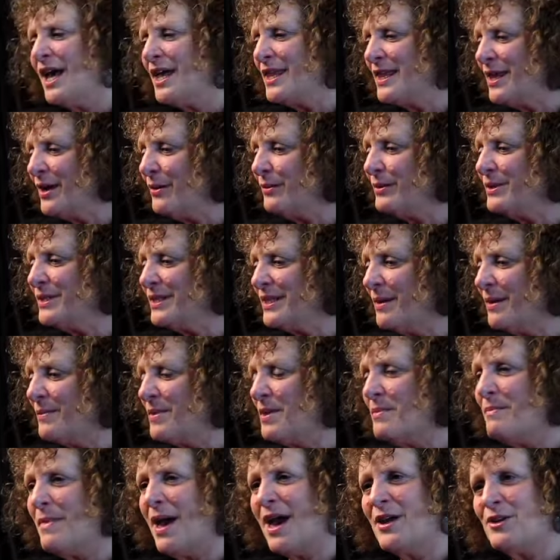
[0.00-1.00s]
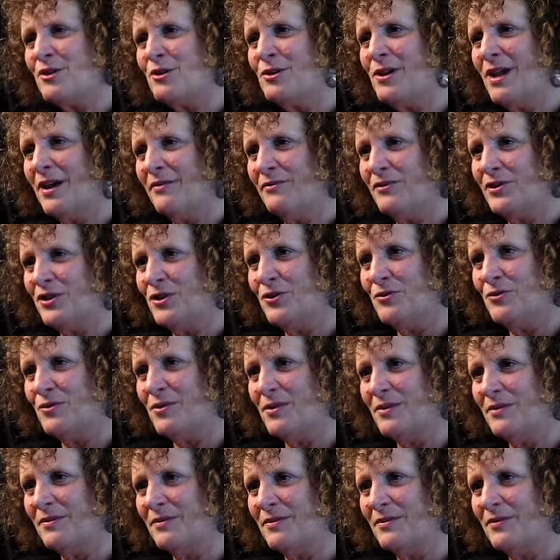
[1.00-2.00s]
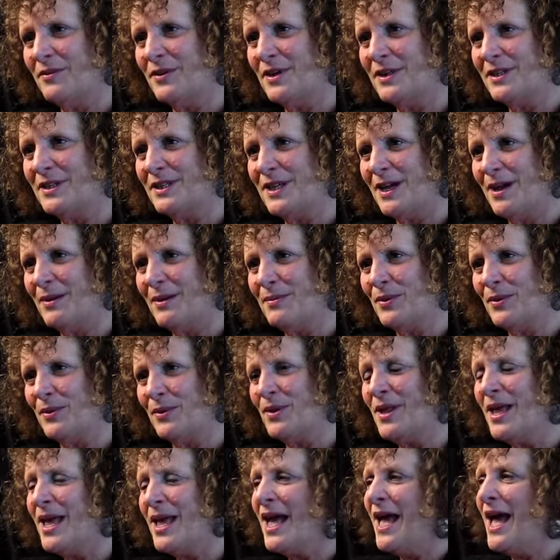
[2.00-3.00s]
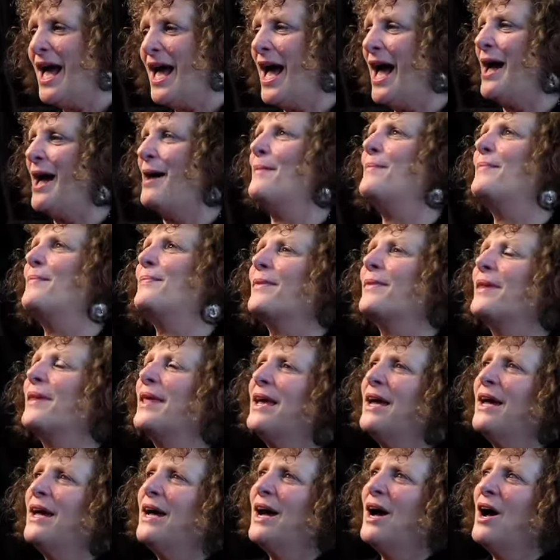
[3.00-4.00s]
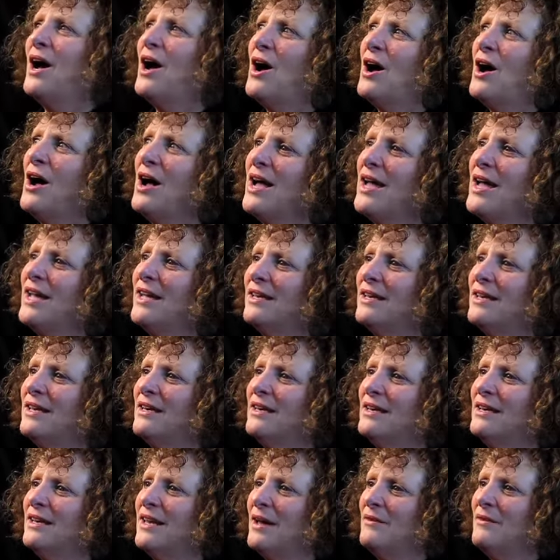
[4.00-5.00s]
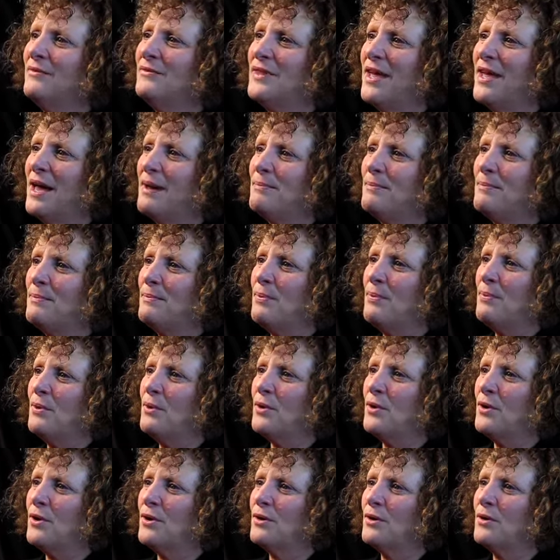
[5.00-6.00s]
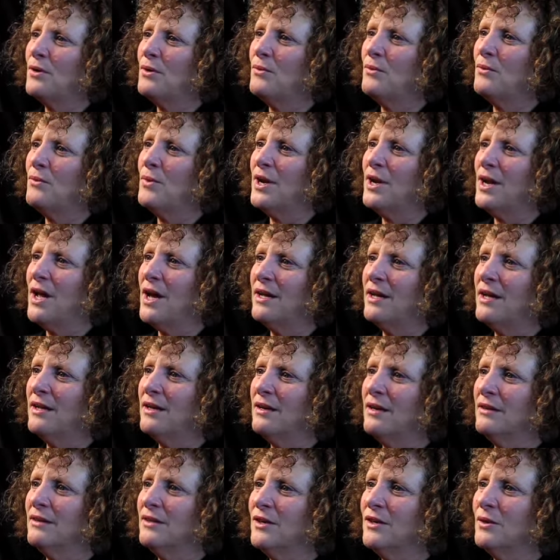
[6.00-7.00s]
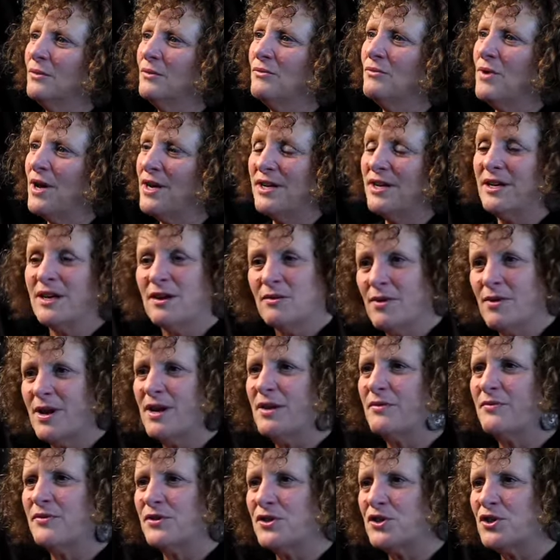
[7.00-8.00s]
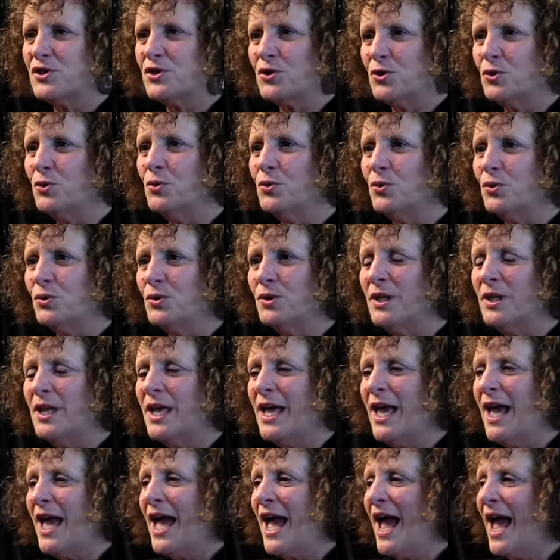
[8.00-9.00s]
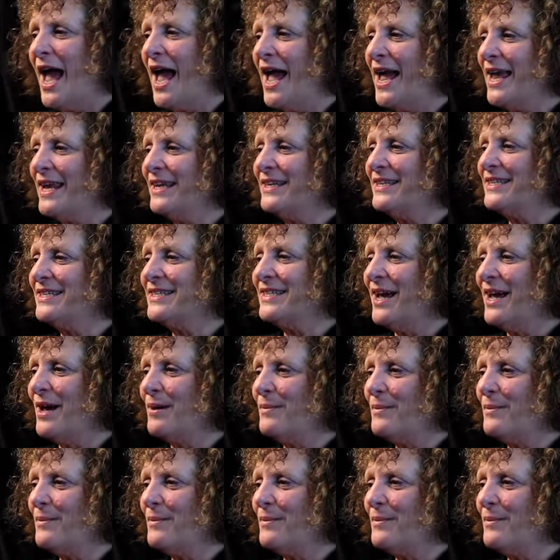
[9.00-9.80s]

There was The Man Who Loved Children, for example. I loved that book when I, read it, and I read it for school, and